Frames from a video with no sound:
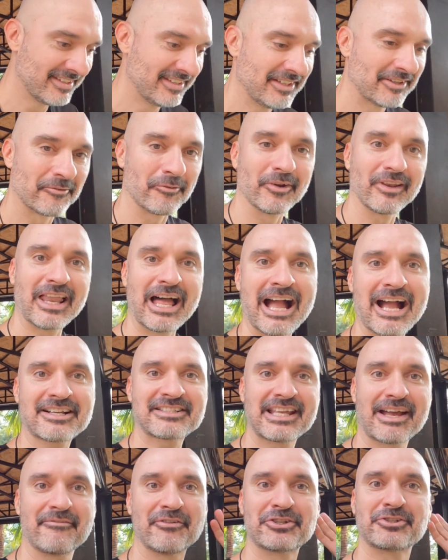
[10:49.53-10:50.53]
relax,
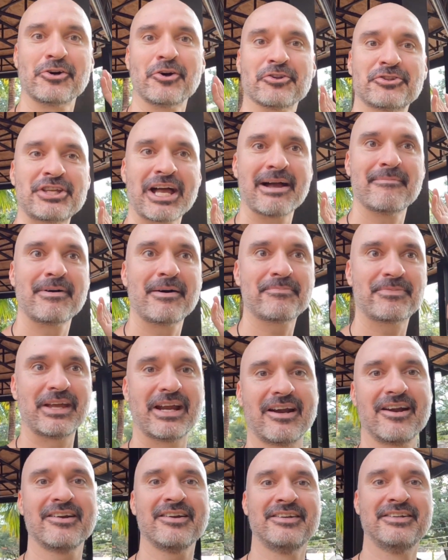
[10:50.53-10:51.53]
have adult time up
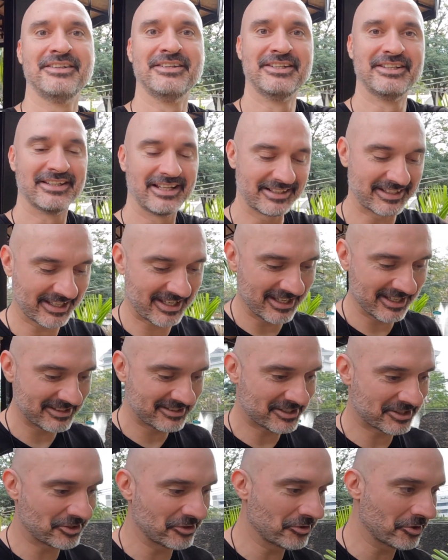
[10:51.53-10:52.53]
there, let the kids
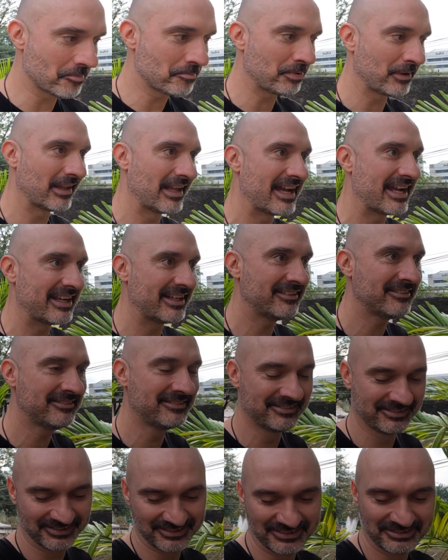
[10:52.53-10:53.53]
do their playing.
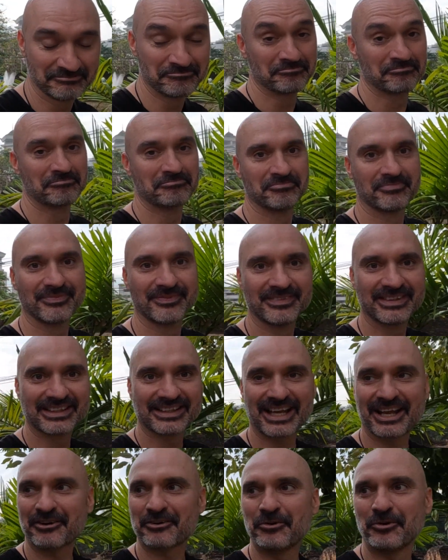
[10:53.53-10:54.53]

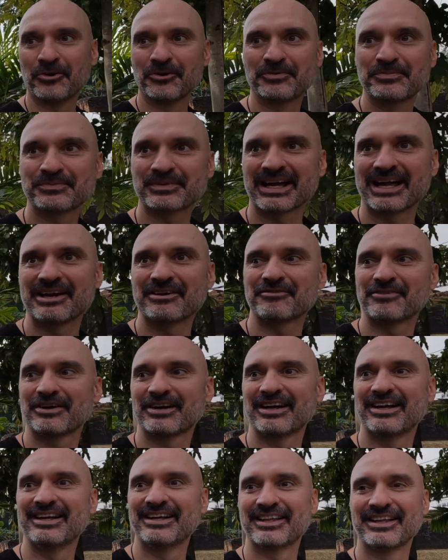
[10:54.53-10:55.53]
Kind of cool, kind of
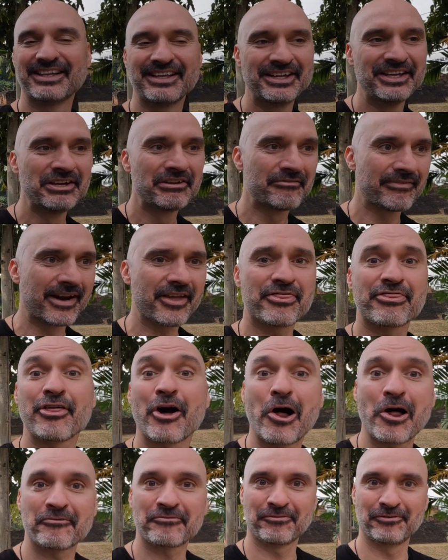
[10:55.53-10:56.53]
very
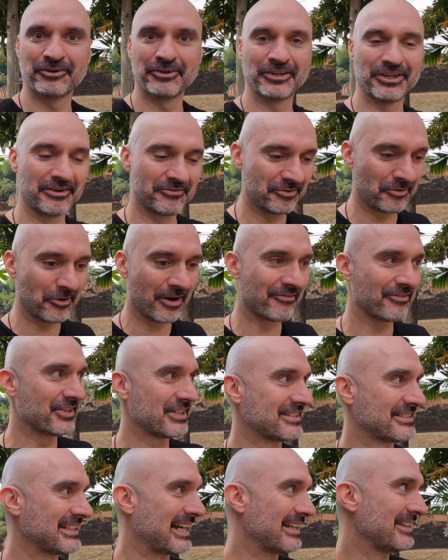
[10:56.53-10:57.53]
thoughtful of whoever
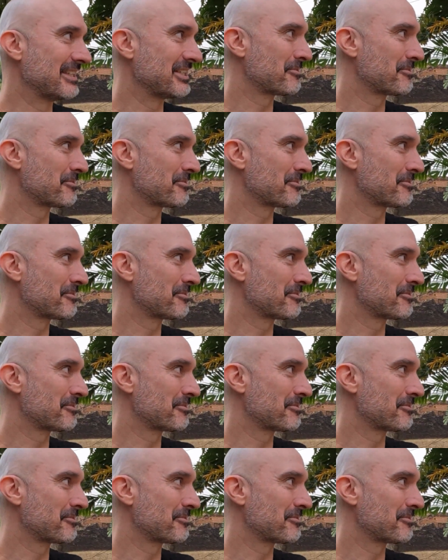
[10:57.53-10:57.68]
designed this